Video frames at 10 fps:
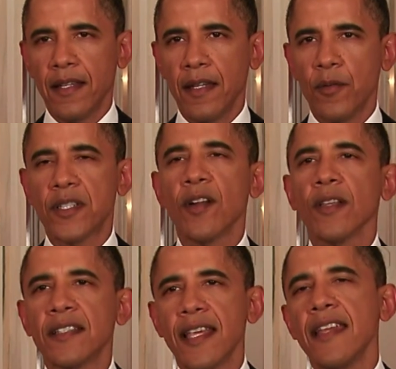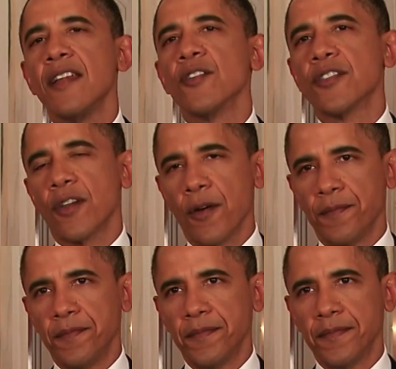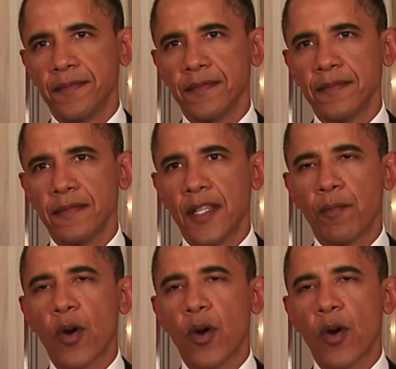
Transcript: It was nearly 10 years ago that